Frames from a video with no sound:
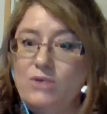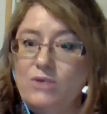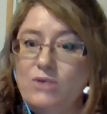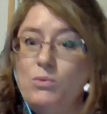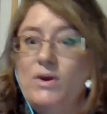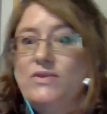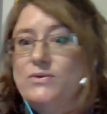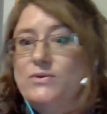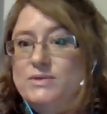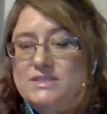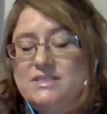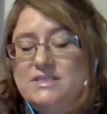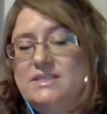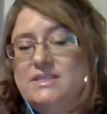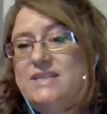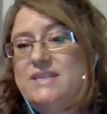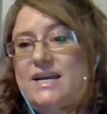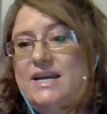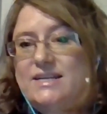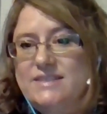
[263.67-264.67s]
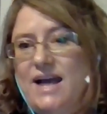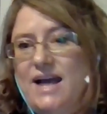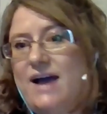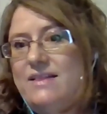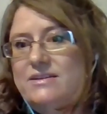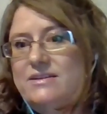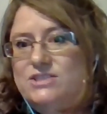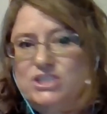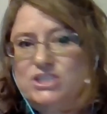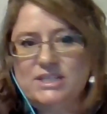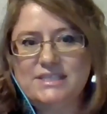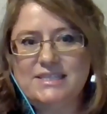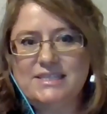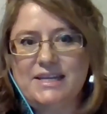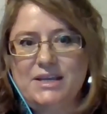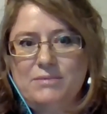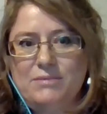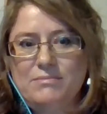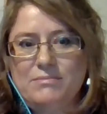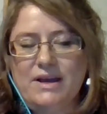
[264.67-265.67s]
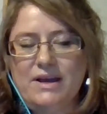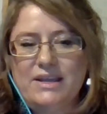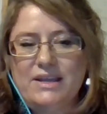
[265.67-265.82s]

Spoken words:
whether it's the technology team,